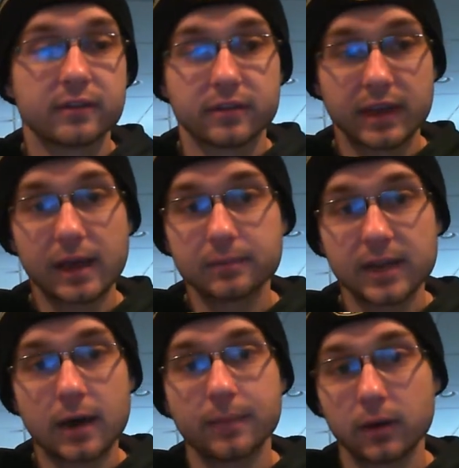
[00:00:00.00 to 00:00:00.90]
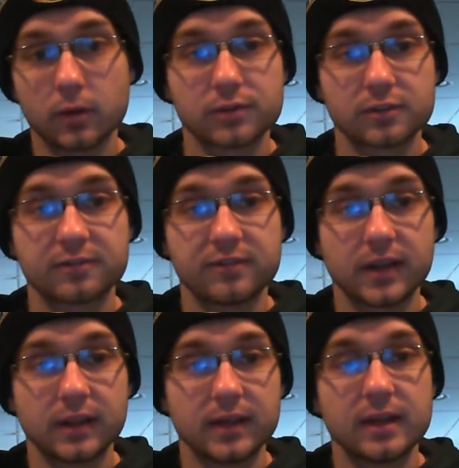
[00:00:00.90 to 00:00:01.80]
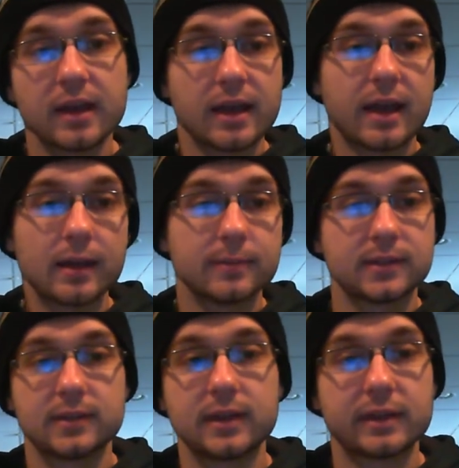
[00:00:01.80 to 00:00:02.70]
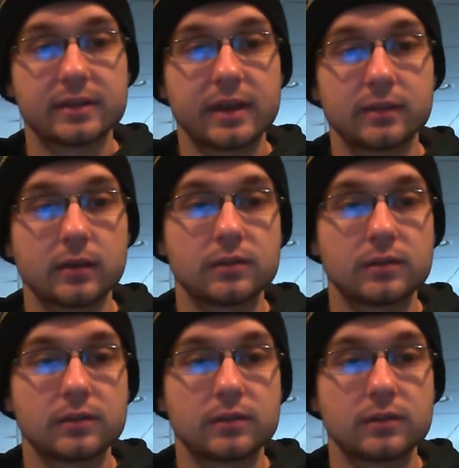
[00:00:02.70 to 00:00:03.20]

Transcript: Cam Talbot goes to Philly. Edmonton gets Anthony